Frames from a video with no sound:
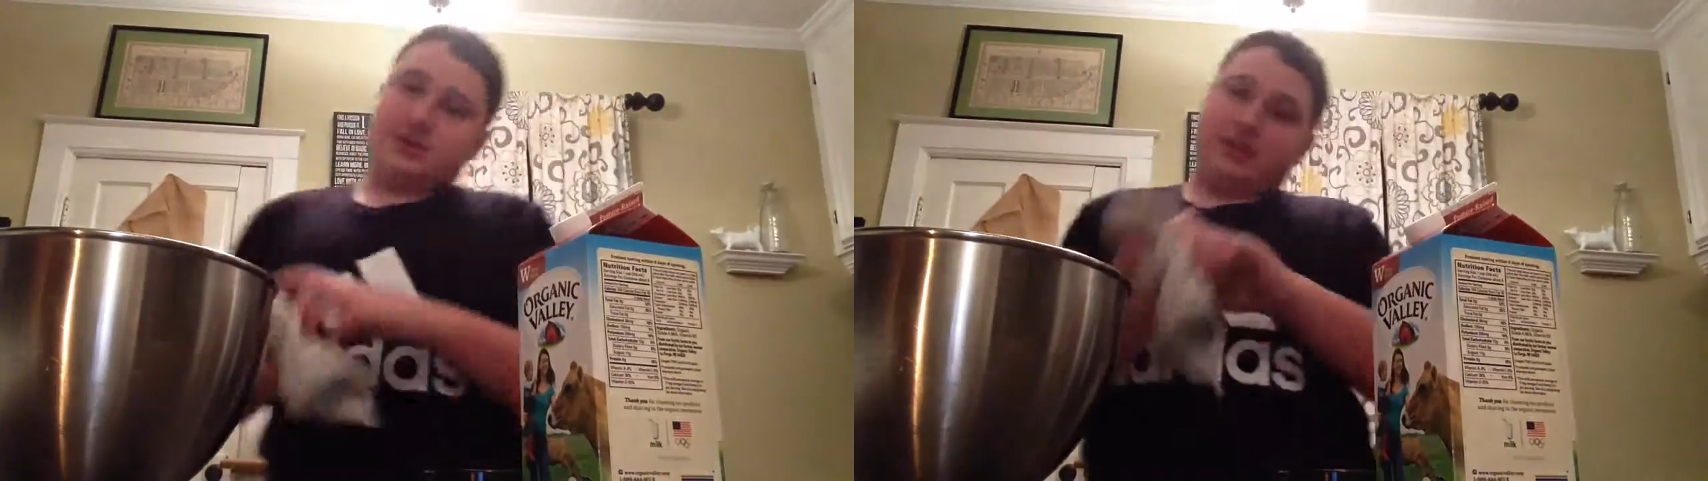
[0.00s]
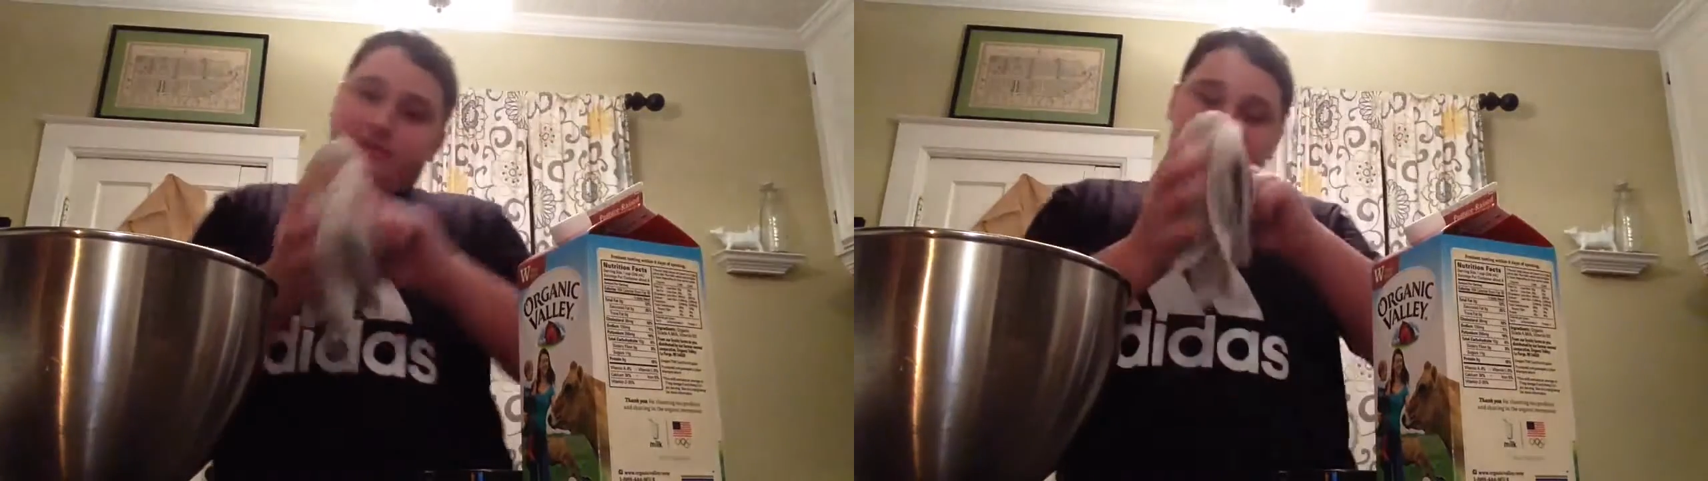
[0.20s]

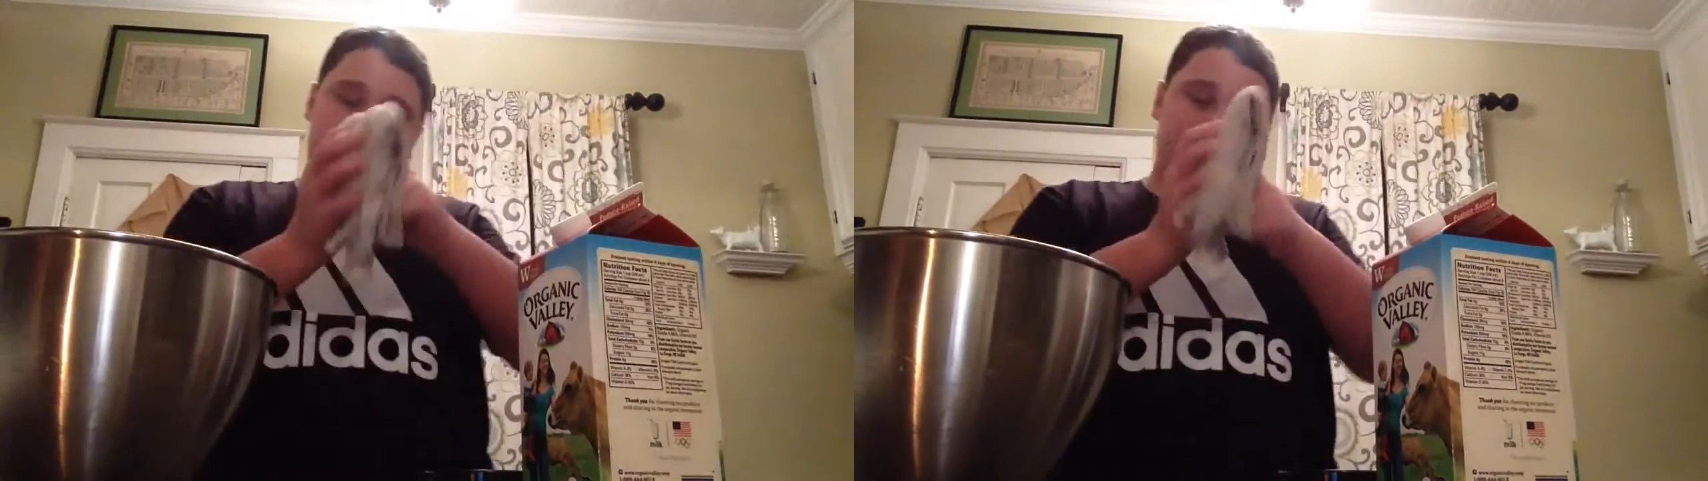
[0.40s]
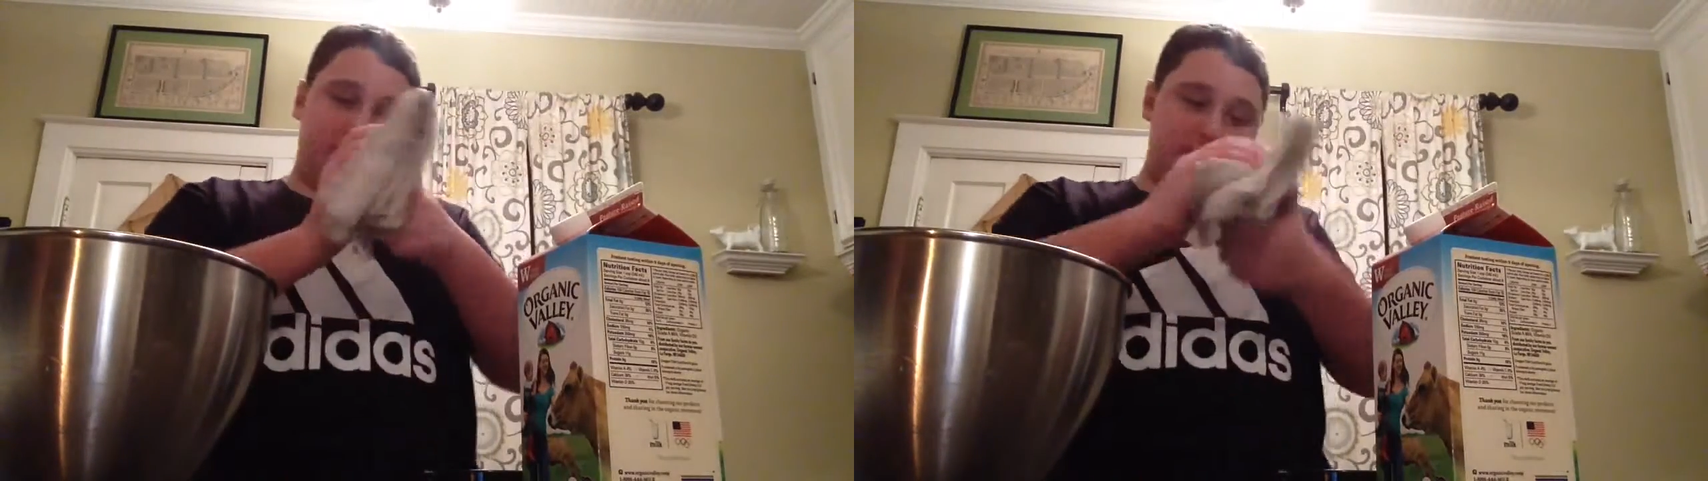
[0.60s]

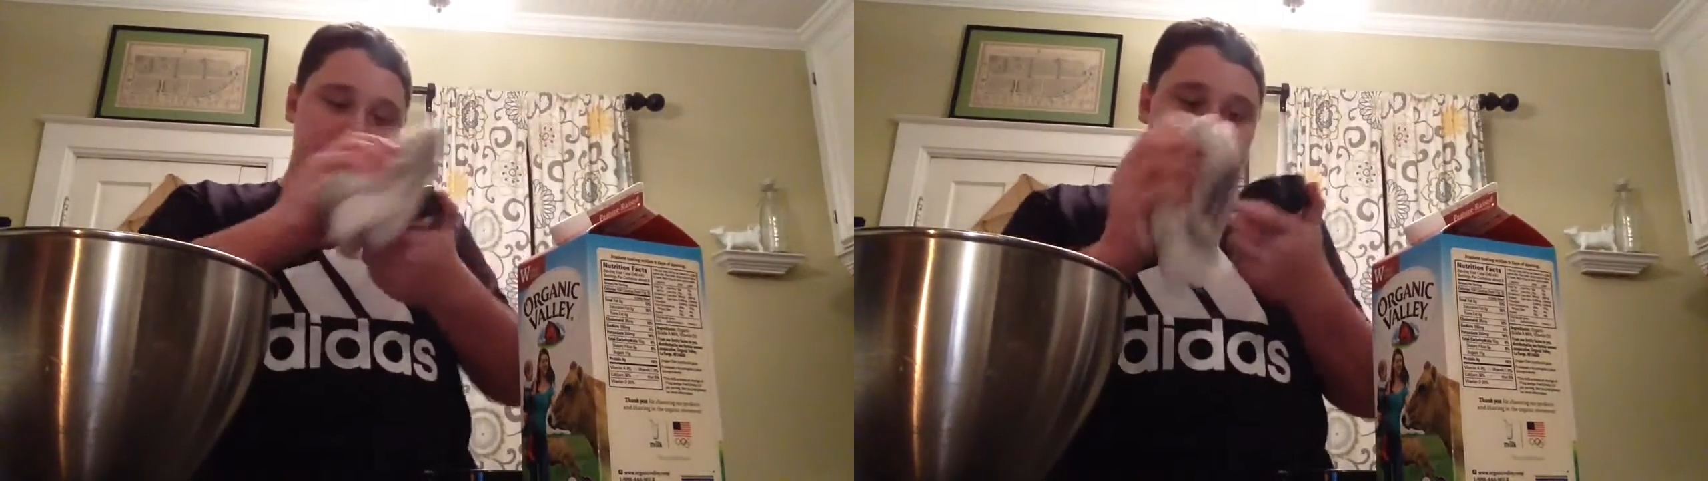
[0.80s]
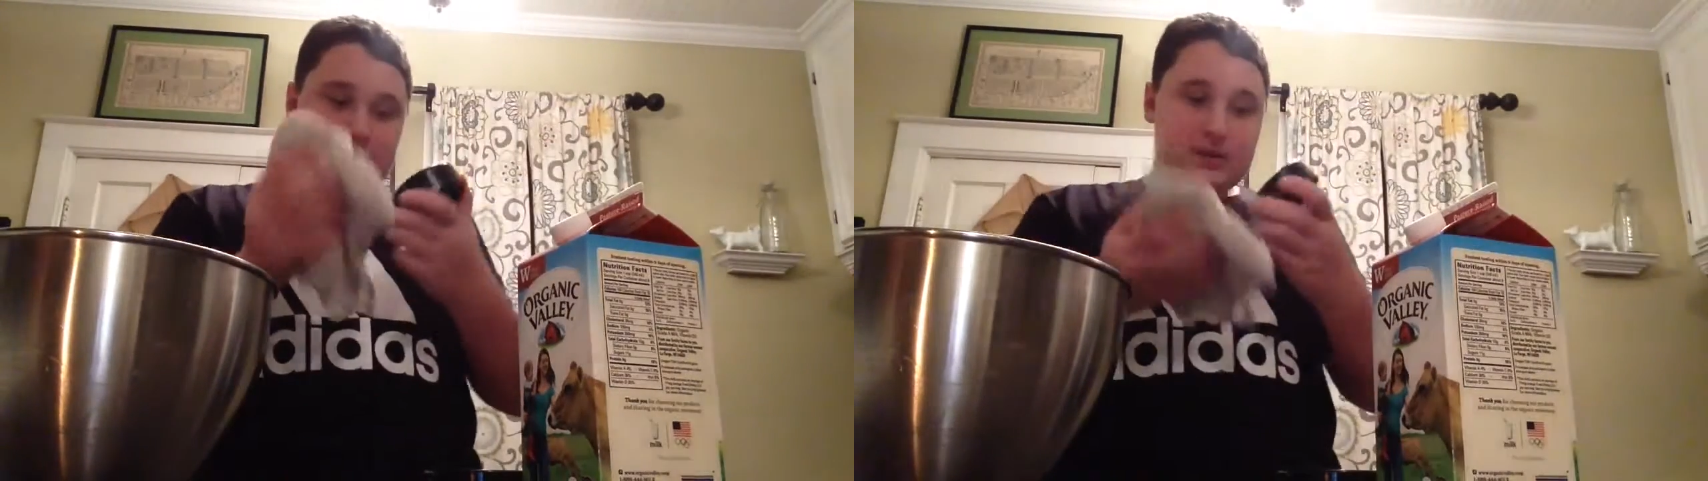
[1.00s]
Stephanie.
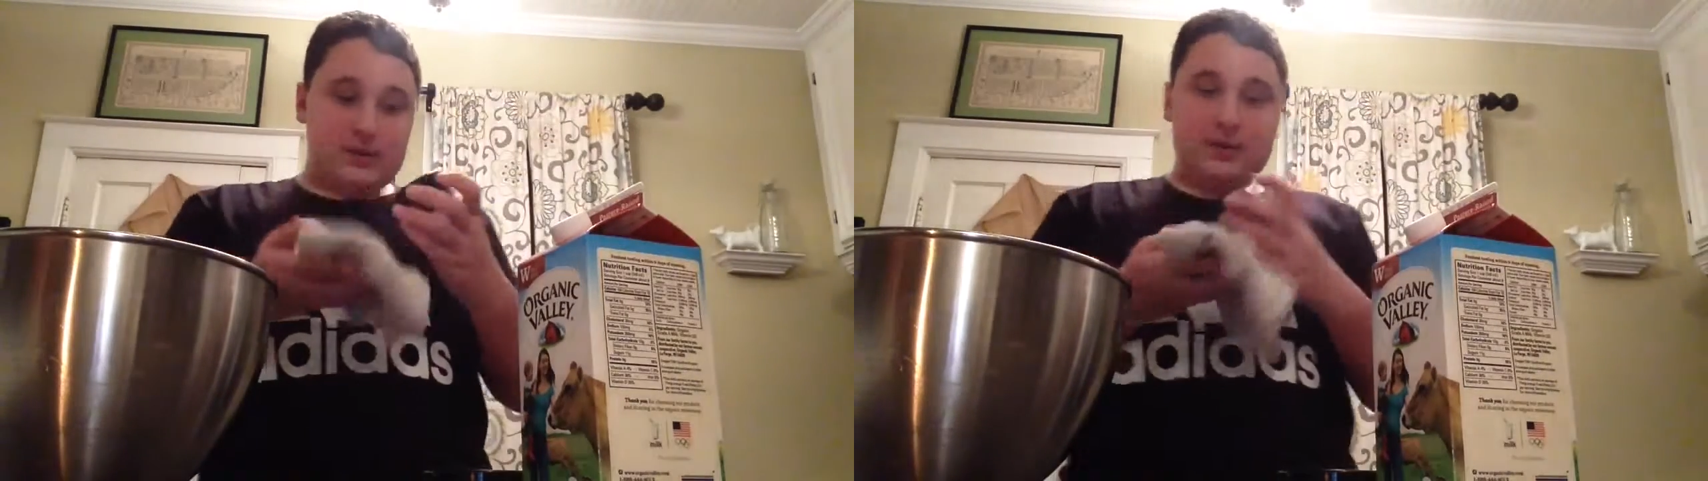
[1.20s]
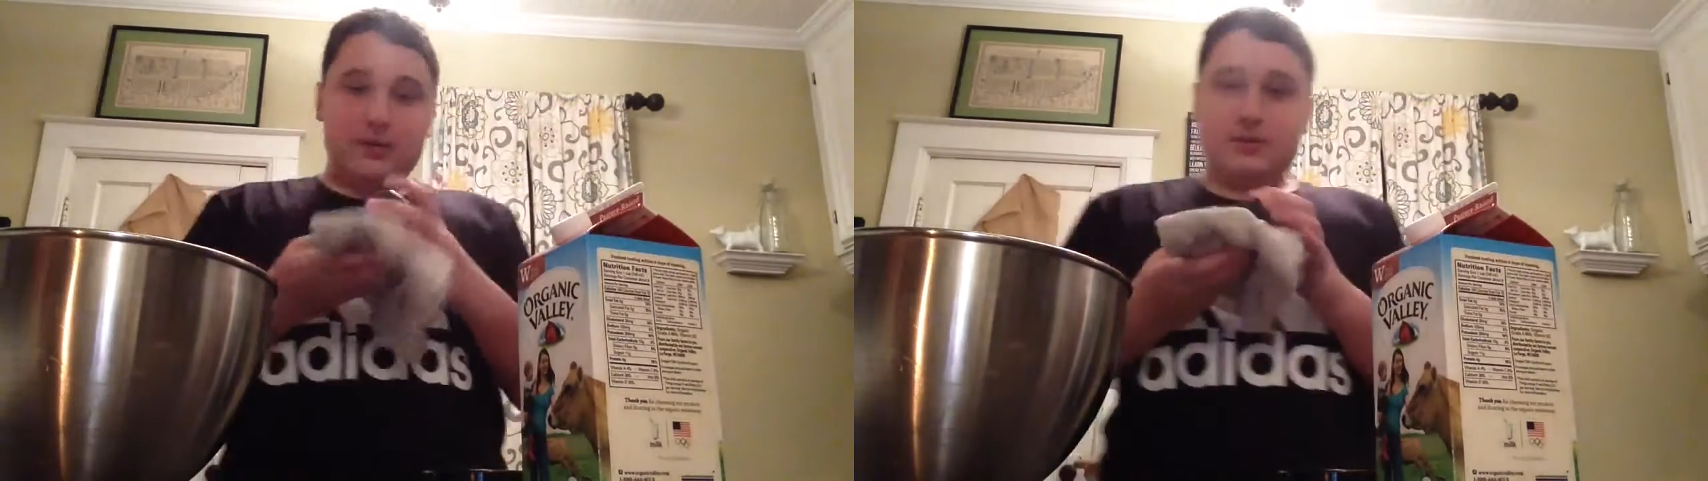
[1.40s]

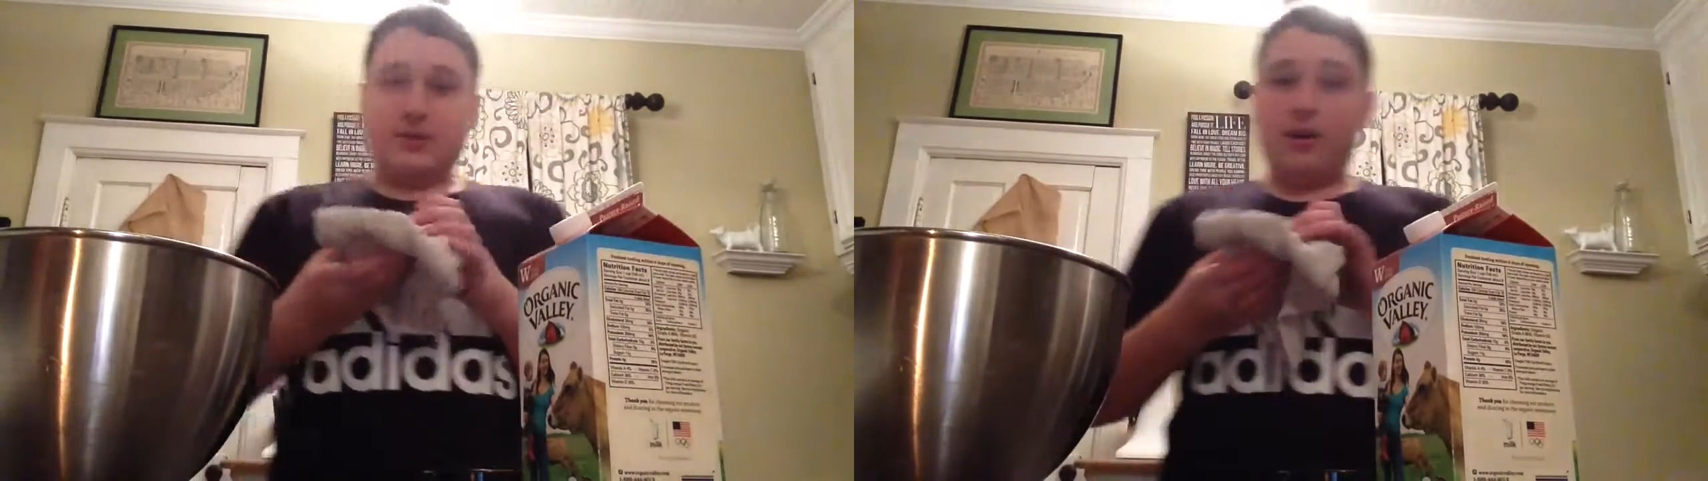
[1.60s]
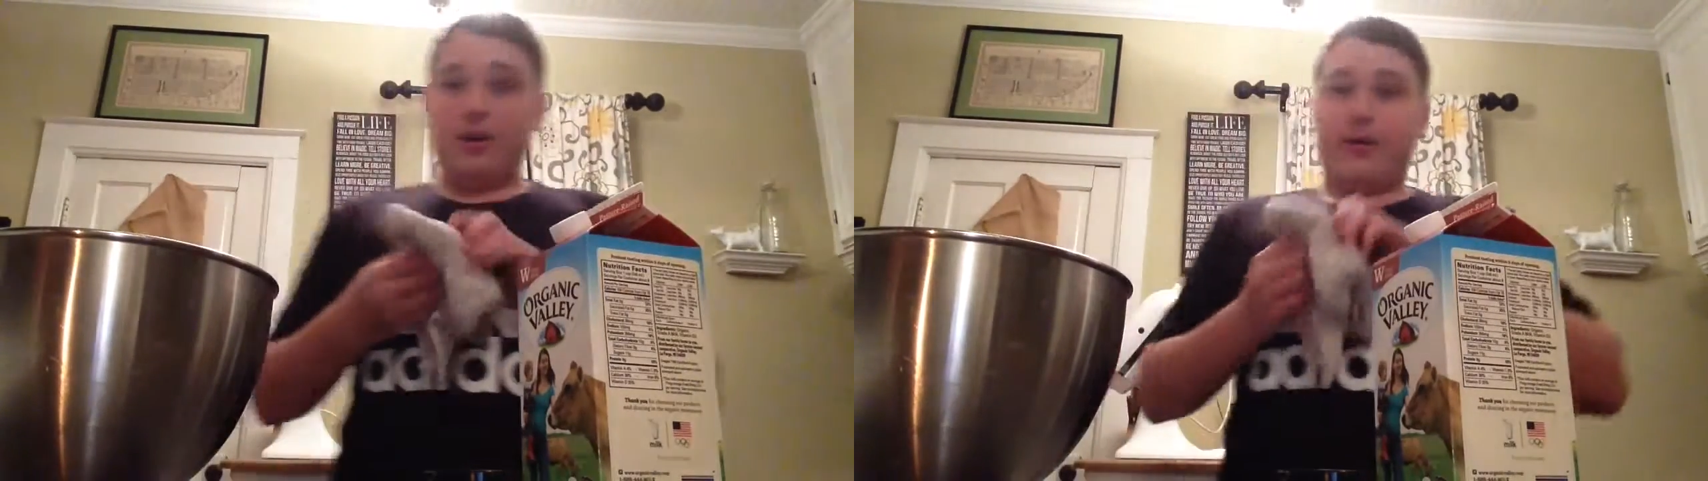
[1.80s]

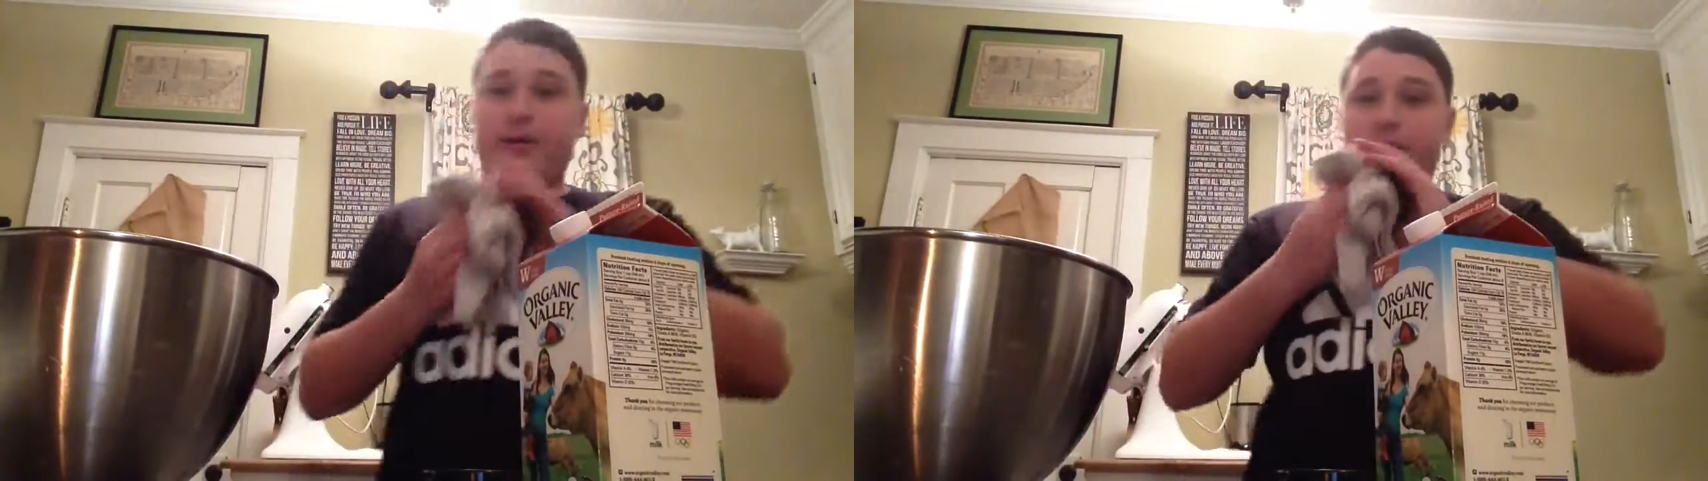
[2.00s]
So,